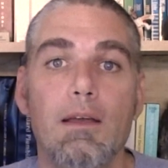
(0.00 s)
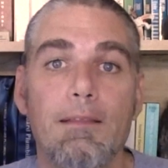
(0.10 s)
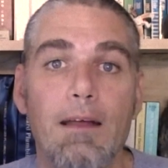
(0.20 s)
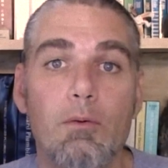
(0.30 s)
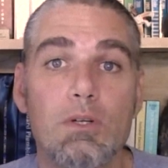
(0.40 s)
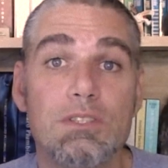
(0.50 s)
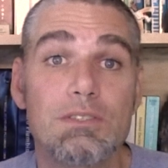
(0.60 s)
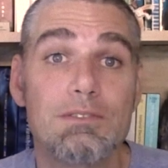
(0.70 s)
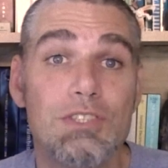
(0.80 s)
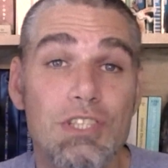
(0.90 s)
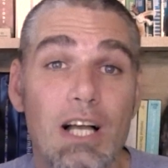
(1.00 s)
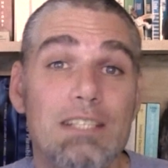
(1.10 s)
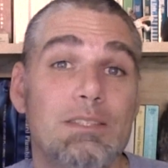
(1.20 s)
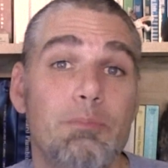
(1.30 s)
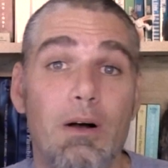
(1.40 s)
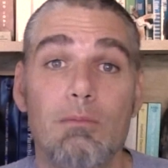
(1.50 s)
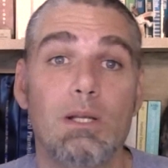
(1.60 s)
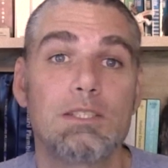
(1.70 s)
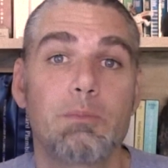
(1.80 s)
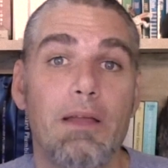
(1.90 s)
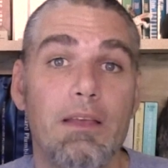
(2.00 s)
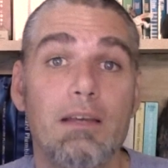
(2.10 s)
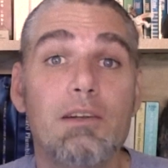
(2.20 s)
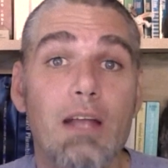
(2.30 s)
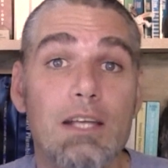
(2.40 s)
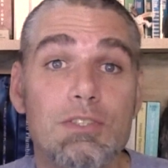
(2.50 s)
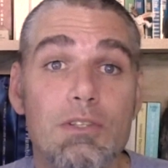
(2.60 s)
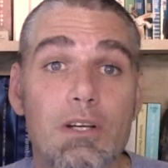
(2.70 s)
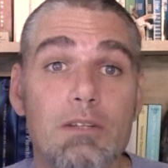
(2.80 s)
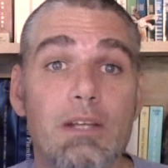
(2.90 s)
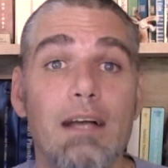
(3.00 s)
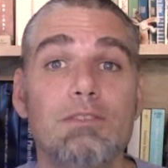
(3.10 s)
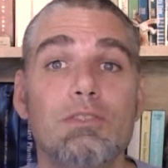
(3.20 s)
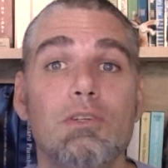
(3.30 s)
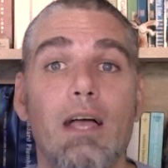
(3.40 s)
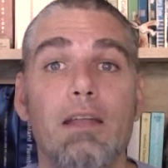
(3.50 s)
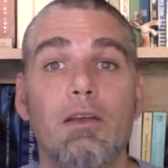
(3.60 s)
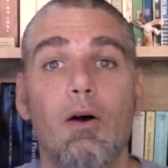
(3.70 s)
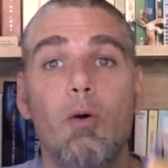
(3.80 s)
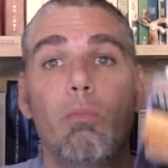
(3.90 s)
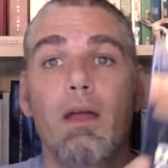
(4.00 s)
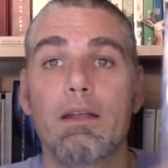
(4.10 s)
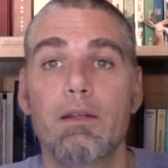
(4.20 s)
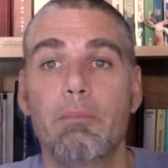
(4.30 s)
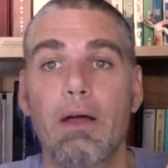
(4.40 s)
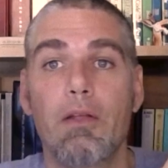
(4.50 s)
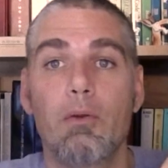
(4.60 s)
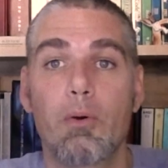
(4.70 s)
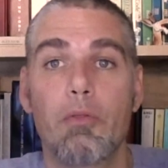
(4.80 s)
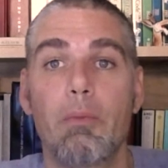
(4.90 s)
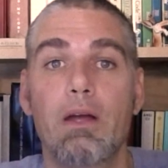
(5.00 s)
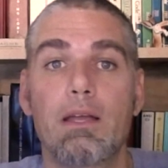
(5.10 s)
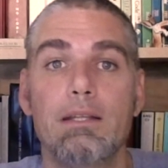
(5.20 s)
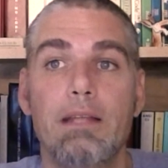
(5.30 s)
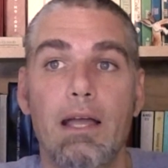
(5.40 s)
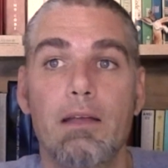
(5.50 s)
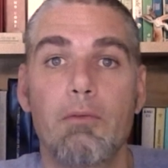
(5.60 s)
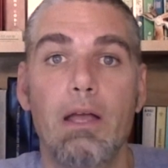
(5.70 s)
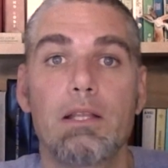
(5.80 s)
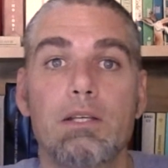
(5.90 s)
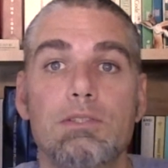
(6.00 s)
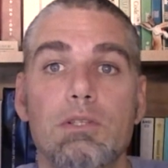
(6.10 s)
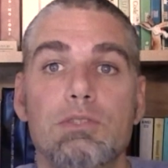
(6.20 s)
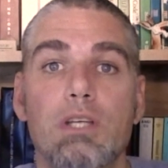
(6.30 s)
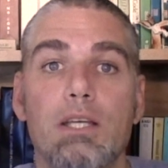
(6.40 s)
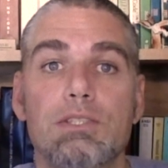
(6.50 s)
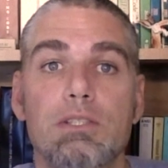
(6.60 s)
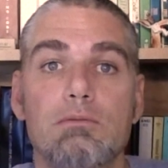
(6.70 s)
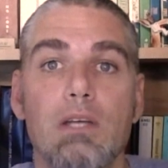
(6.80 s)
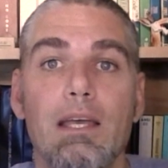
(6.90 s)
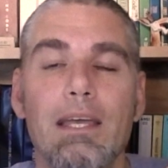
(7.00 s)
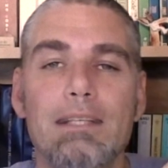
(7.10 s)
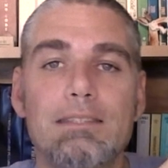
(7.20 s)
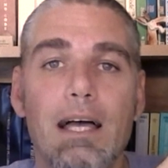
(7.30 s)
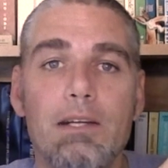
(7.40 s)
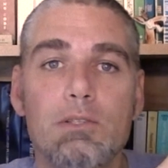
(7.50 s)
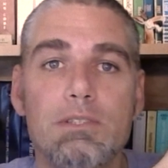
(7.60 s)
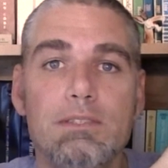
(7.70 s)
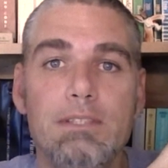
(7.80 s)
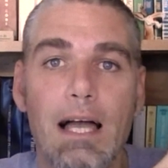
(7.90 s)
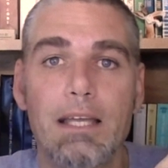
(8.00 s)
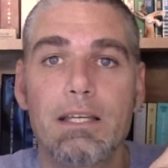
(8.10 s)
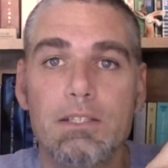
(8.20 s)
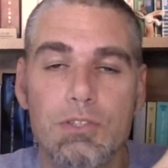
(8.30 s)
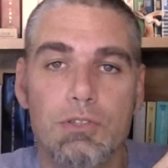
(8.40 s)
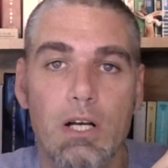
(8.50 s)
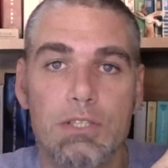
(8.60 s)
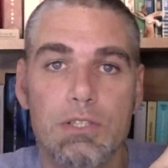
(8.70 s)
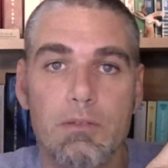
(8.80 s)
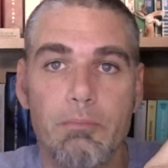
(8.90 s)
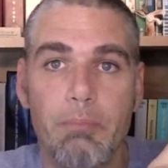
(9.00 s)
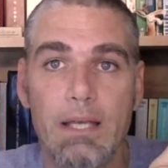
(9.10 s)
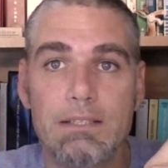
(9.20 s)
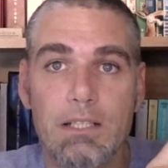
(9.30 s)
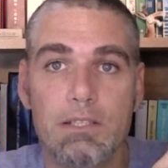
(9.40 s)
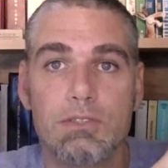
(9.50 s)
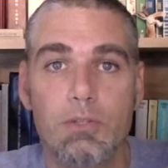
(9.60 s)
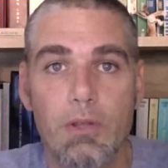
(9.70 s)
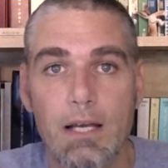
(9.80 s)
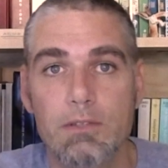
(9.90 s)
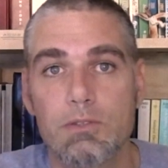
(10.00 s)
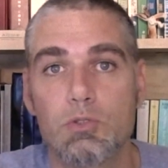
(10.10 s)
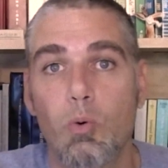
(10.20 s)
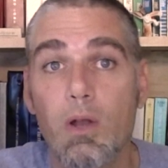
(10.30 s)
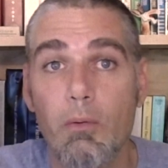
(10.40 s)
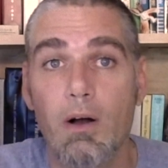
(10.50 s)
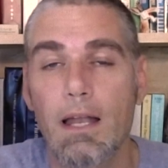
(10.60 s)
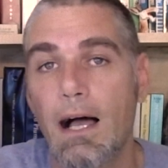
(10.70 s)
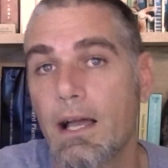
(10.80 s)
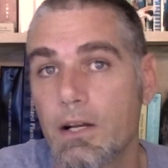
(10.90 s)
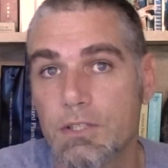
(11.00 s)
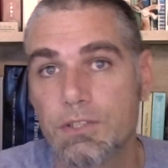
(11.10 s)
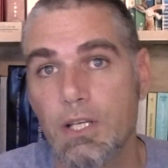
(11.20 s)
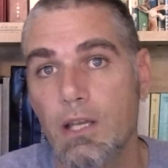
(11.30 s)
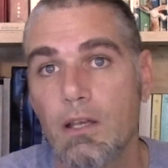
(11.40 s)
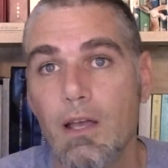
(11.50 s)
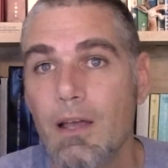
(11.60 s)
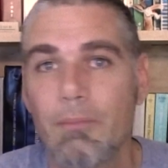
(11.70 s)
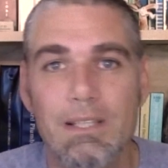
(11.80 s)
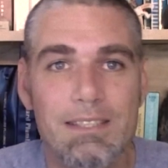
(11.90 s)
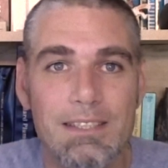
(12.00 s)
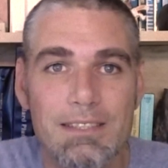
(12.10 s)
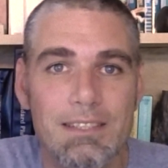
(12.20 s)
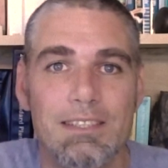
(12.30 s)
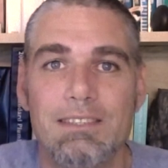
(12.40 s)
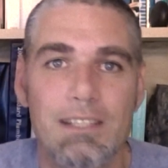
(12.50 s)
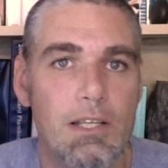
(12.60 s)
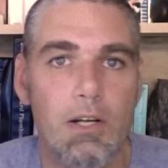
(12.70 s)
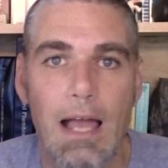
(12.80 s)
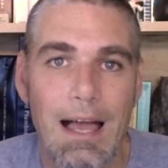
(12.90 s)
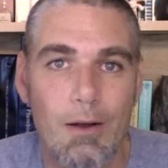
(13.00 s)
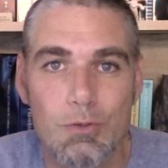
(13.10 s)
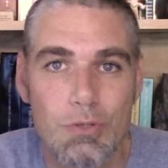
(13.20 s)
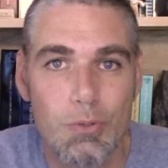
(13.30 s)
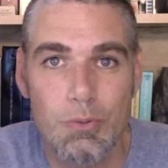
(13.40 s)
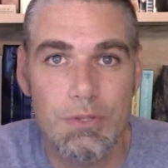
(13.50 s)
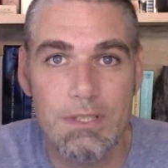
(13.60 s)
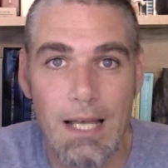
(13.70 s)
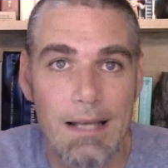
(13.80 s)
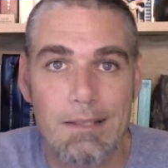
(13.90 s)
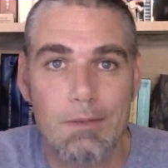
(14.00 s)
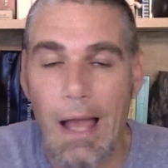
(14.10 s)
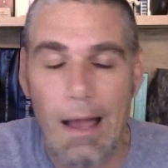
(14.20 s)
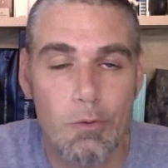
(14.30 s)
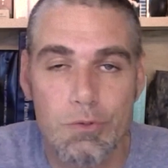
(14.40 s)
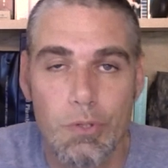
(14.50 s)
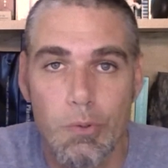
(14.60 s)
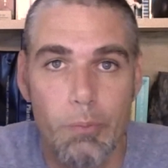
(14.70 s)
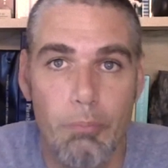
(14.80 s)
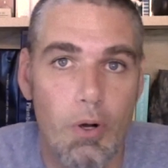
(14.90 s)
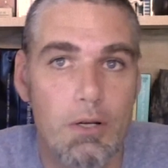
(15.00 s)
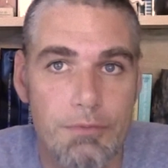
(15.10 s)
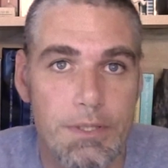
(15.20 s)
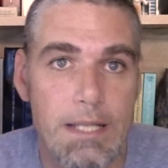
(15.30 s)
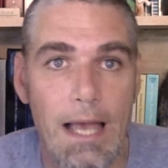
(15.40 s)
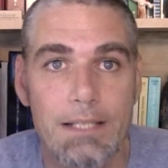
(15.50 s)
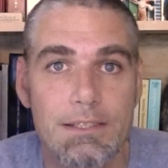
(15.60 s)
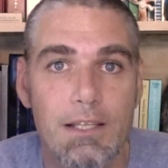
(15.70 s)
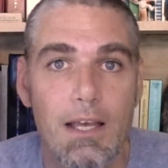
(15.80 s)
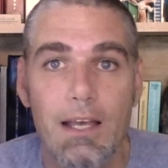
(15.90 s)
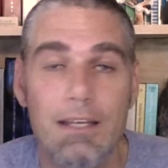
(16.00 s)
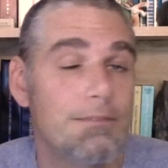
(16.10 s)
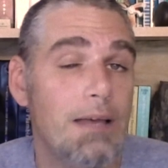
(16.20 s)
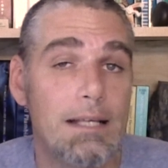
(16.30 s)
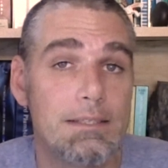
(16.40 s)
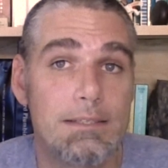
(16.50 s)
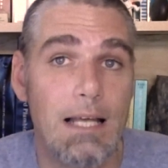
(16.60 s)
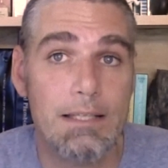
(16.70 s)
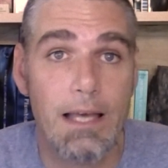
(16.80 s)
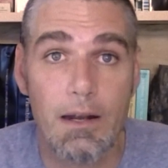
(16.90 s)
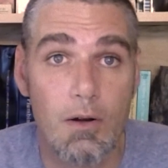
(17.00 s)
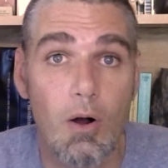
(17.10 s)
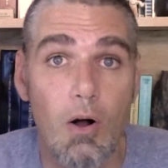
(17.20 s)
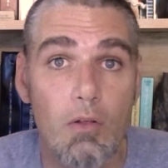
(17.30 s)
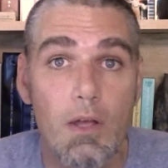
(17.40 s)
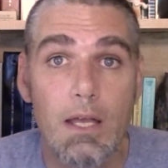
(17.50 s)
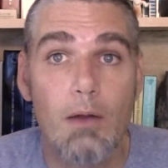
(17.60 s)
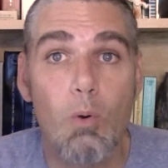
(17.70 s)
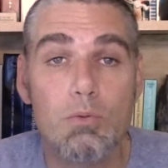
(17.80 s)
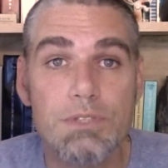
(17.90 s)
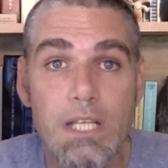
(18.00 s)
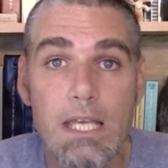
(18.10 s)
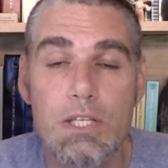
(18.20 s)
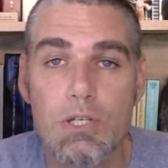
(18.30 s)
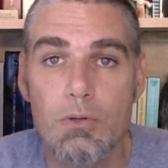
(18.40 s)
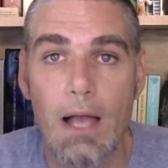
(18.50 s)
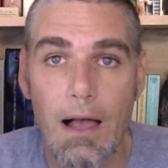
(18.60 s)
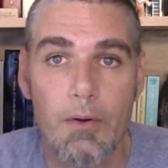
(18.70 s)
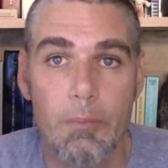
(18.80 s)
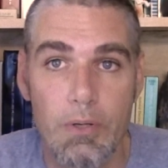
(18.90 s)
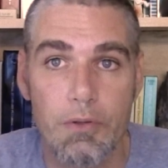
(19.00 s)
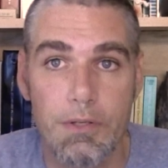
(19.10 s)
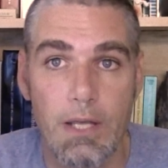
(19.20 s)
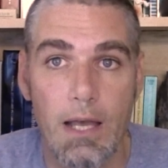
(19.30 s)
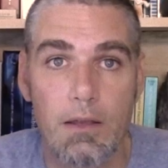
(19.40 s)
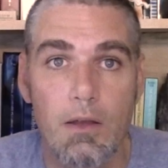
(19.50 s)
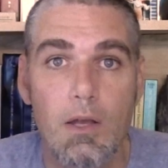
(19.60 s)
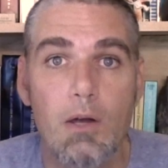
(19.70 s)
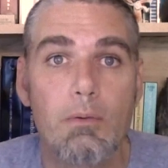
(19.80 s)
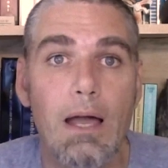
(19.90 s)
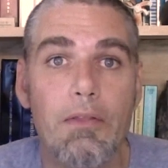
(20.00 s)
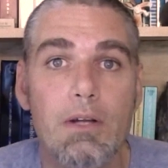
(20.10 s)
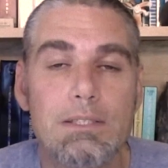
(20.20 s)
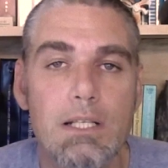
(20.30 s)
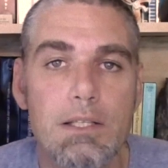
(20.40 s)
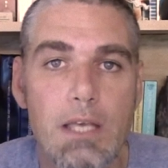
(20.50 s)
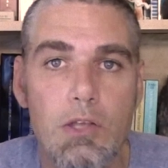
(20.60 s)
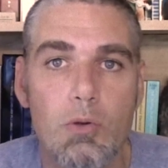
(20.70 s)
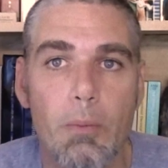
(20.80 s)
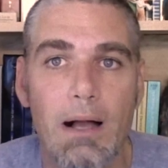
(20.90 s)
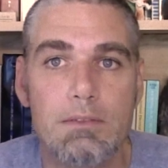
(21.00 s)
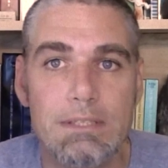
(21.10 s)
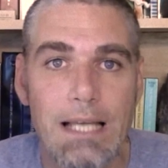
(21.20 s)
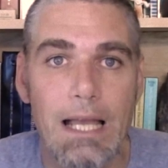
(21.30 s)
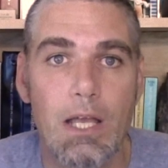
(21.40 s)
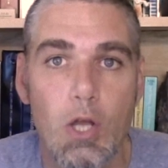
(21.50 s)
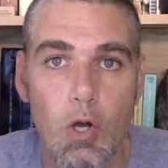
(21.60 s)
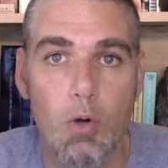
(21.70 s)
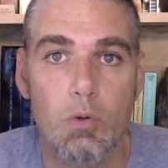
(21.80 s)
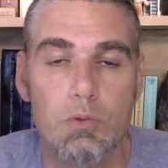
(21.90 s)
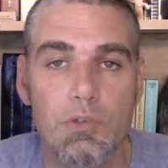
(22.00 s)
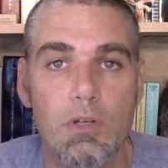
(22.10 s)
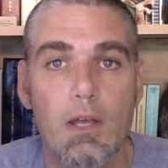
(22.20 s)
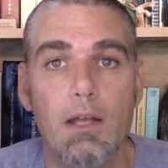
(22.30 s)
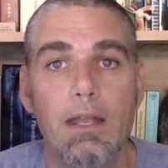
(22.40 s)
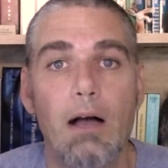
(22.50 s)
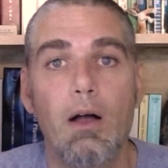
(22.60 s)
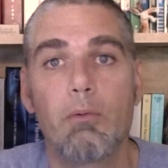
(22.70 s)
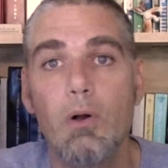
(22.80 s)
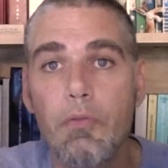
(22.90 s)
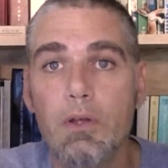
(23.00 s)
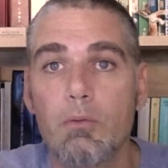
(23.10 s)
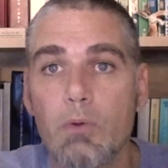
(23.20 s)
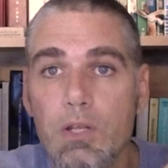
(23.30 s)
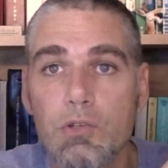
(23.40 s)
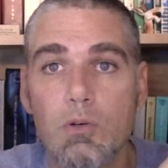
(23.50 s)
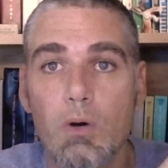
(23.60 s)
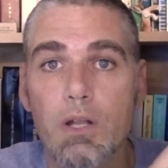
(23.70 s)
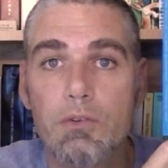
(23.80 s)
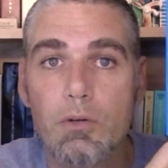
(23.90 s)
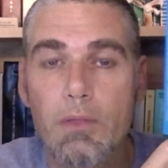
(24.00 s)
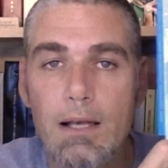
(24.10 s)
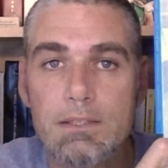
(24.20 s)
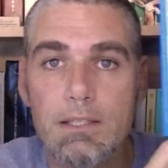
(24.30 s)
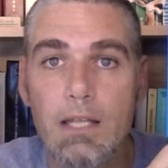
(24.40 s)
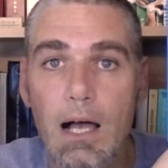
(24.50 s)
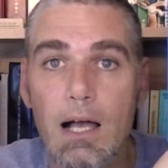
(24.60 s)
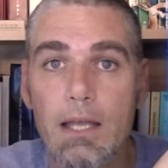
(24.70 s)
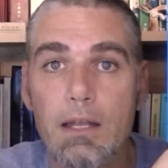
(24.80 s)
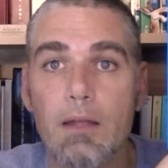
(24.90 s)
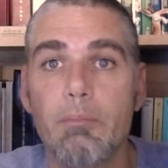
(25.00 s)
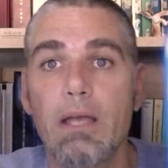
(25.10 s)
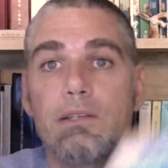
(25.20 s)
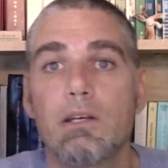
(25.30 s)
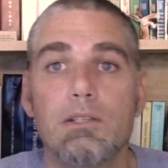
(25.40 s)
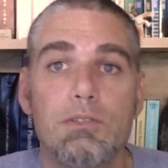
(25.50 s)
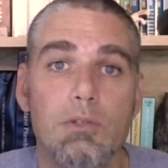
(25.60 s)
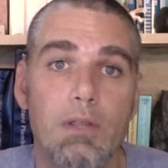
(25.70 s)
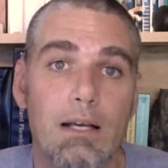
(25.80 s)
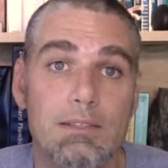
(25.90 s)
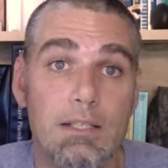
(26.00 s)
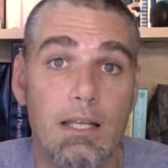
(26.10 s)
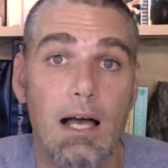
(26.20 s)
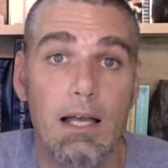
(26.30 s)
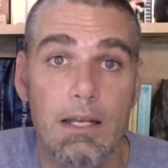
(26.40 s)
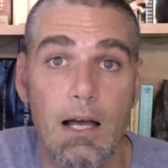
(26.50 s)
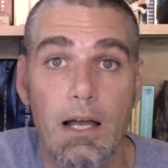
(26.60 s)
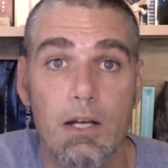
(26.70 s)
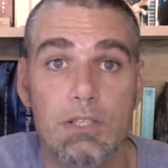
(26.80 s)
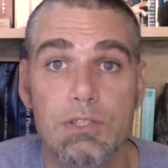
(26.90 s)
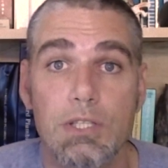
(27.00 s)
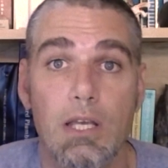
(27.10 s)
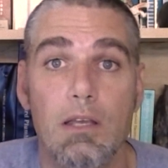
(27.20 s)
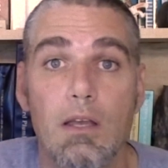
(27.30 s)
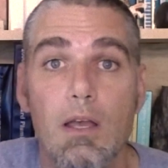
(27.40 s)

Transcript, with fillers: that was just published by the International Code Council and co-branded by the North American Deck and Railing Association. It's titled Deck Construction based on the 2021 IRC. But this isn't just another how-to deck, how-to book for decks. In fact, it's not that at all. It won't teach you how to build a deck. Rather, it's going to teach you about deck codes. Now, I wrote the original one in 2009 and based on the 2009 IRC.